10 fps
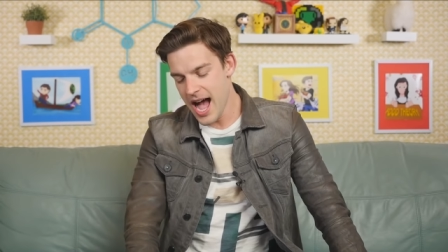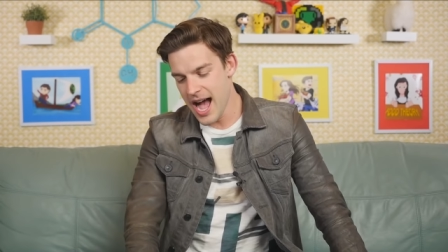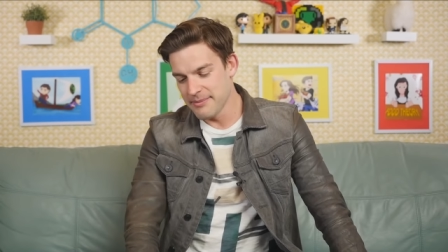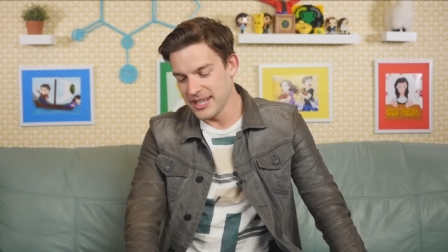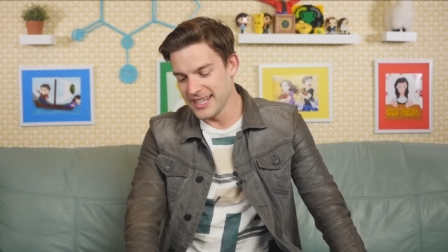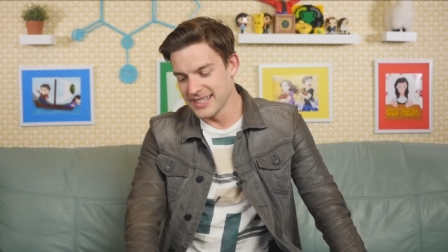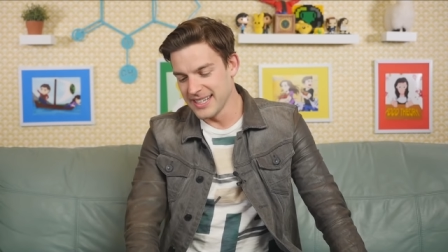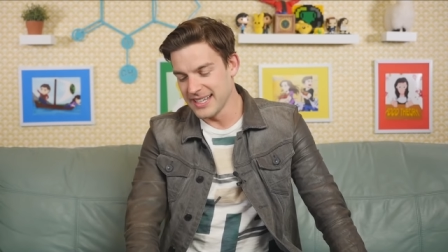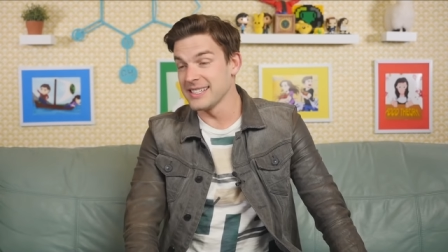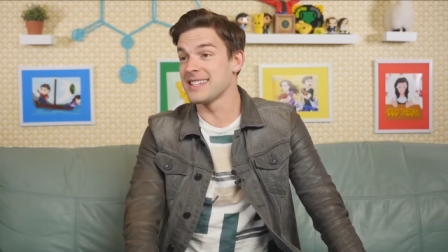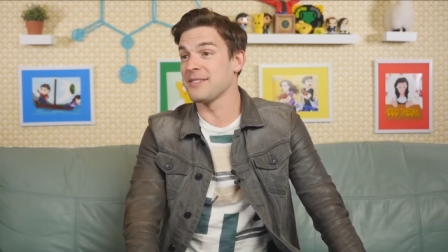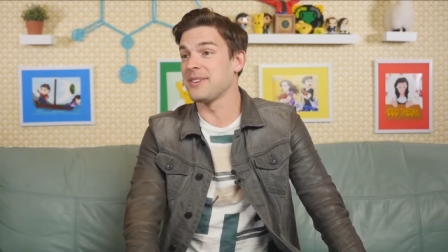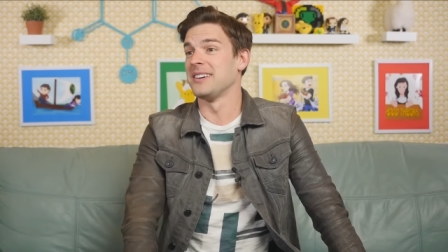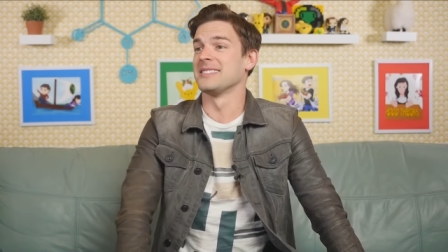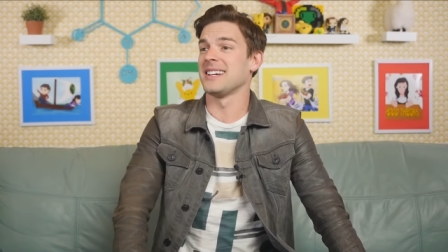I mean, it is a
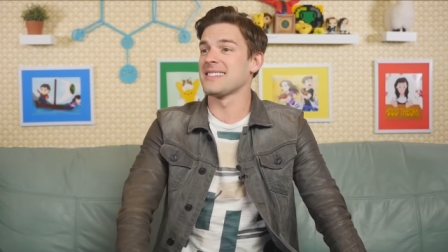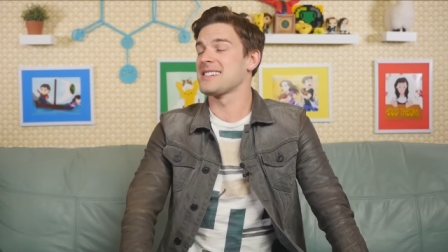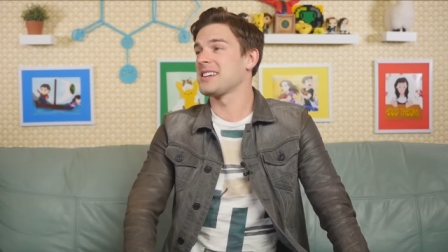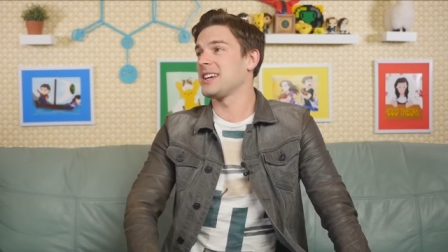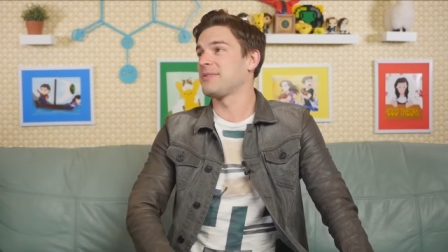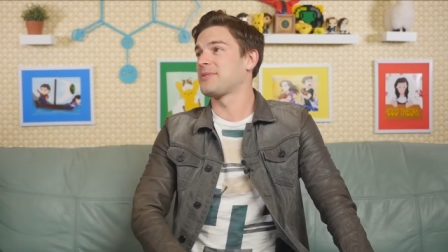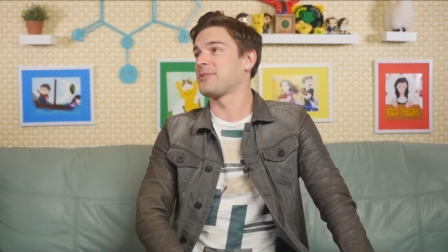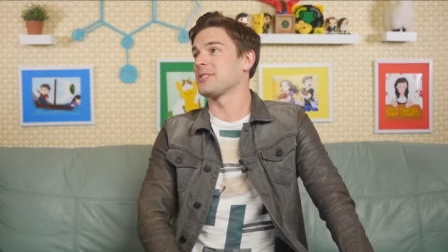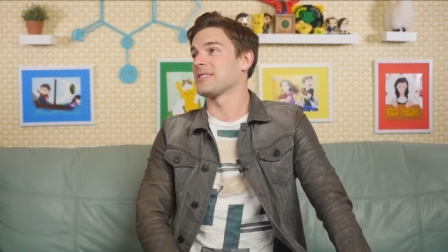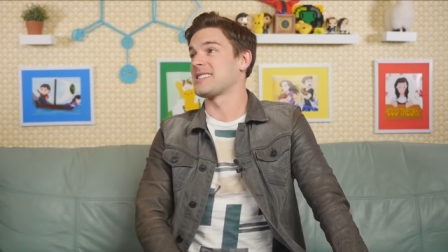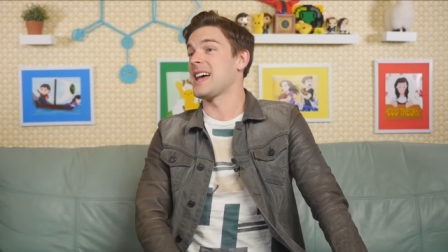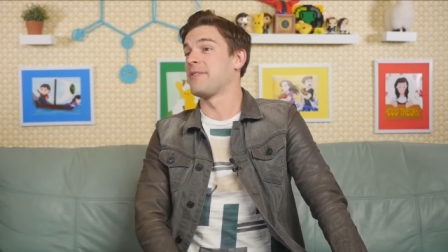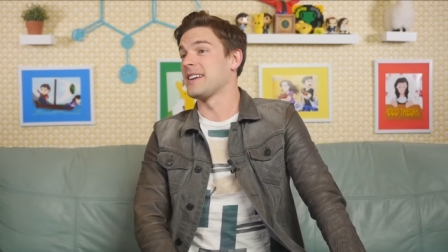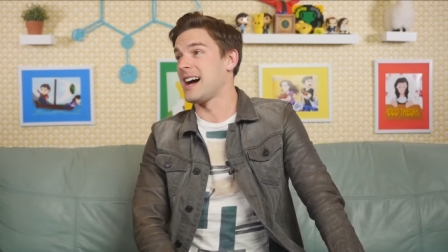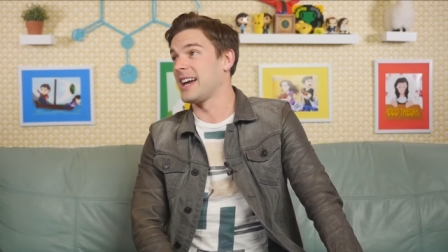Valentine's Day gift for Steph
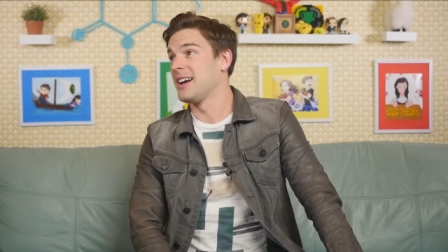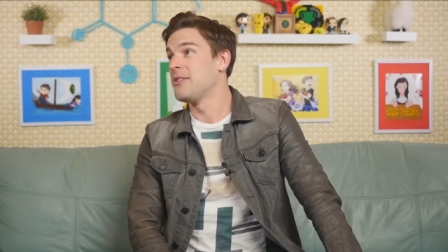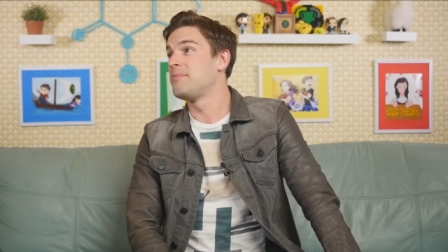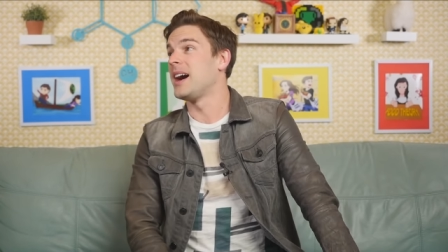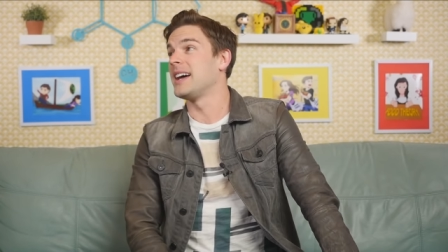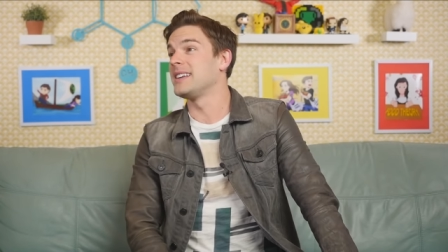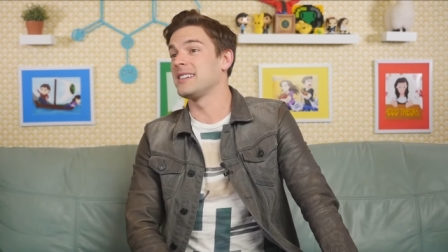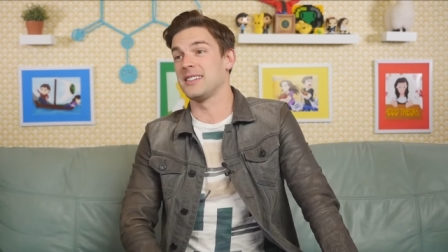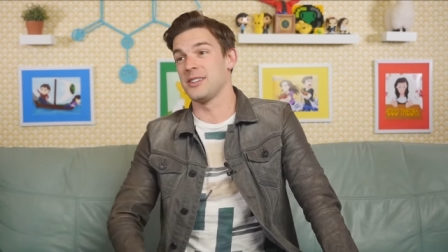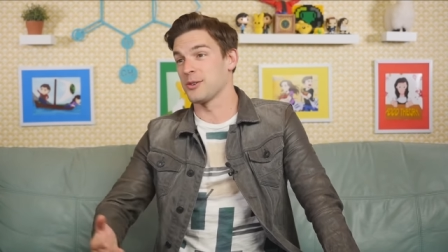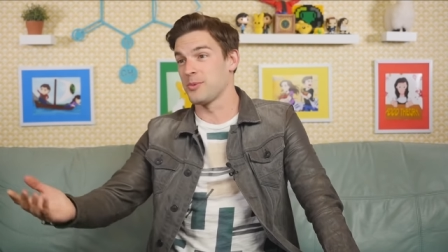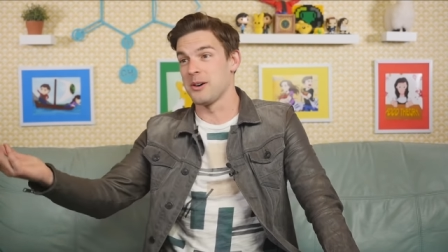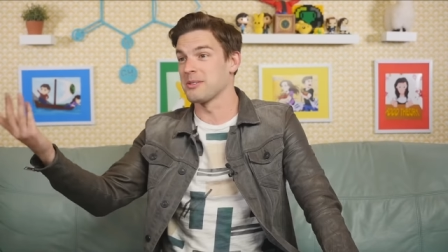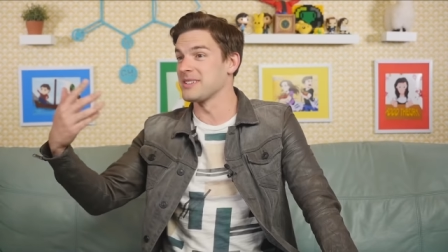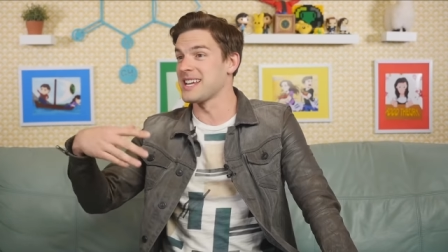and I, oh, okay. but you're
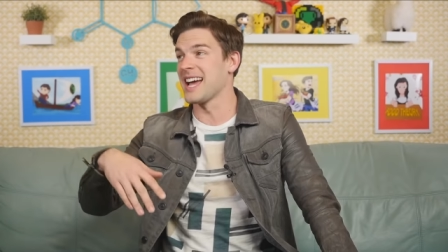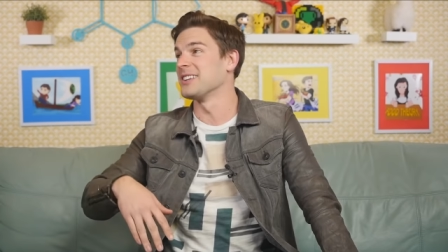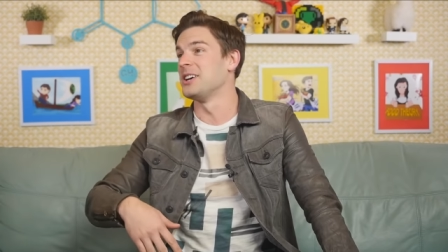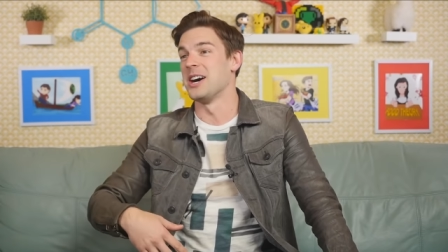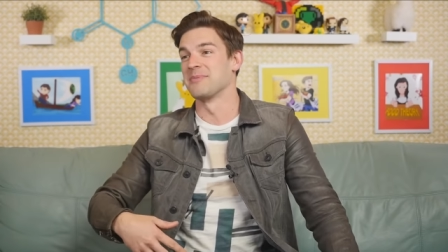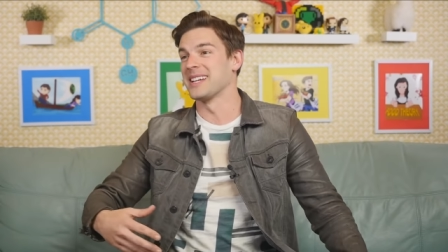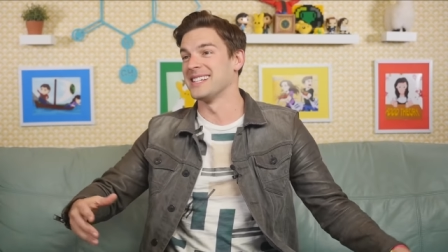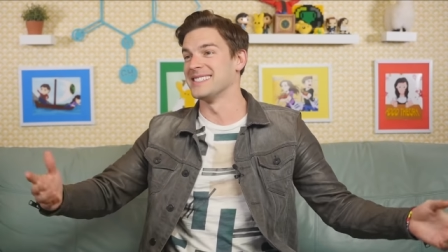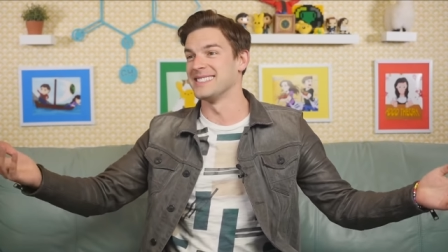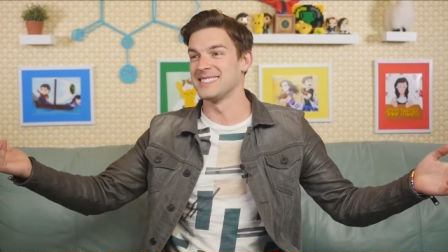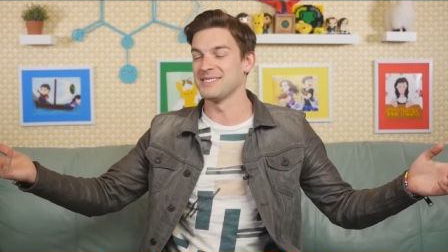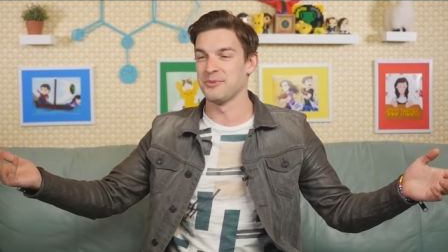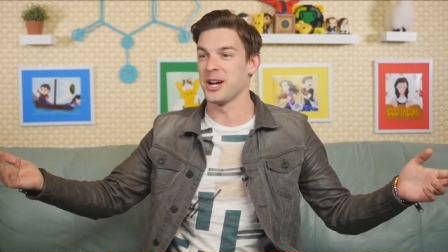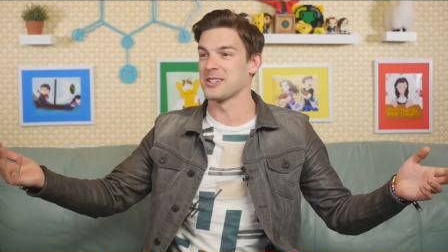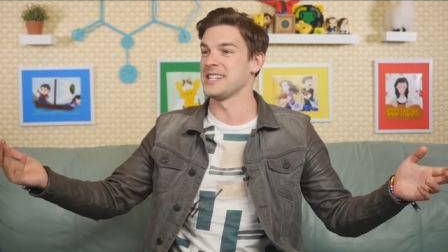welcome to tag along because
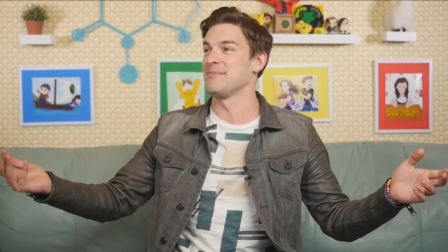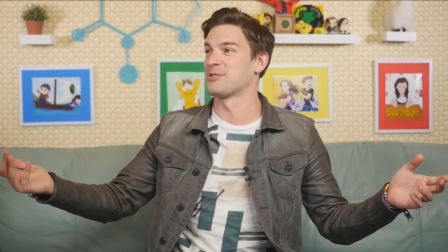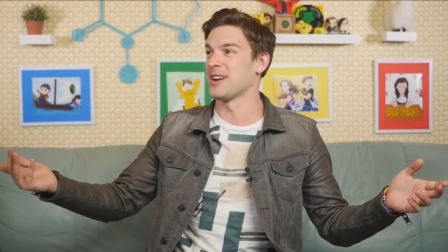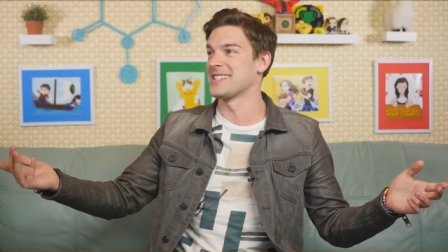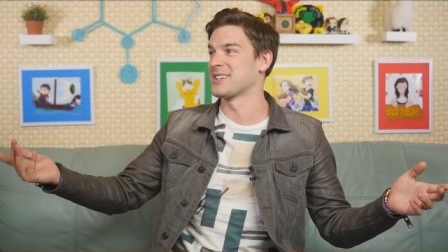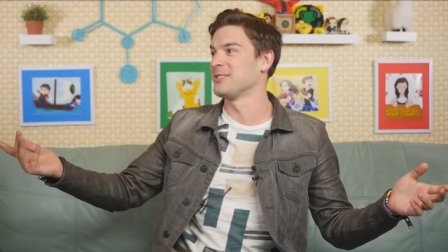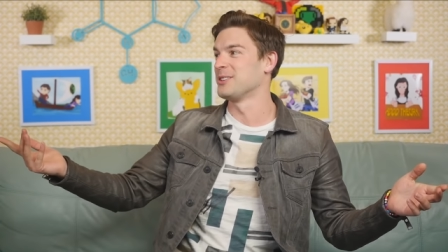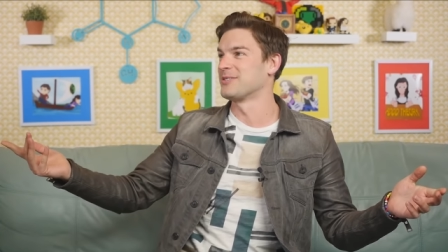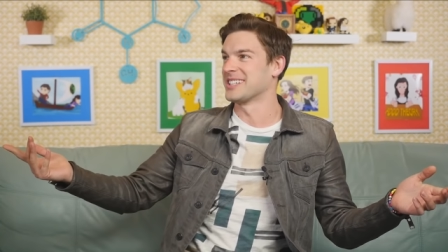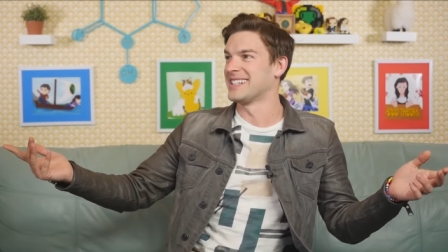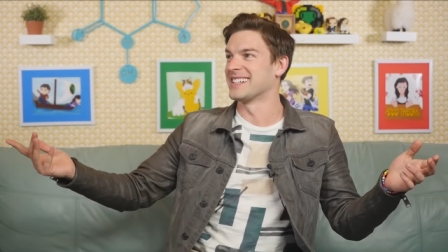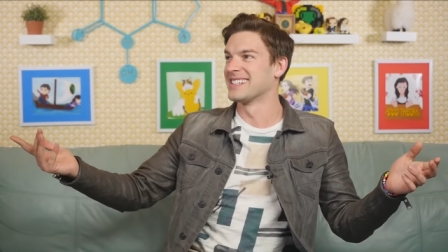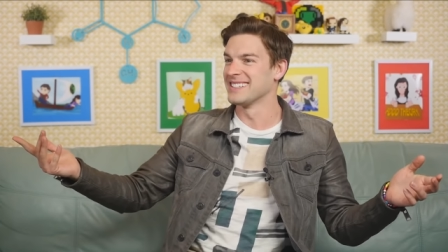we are team tricycle over here.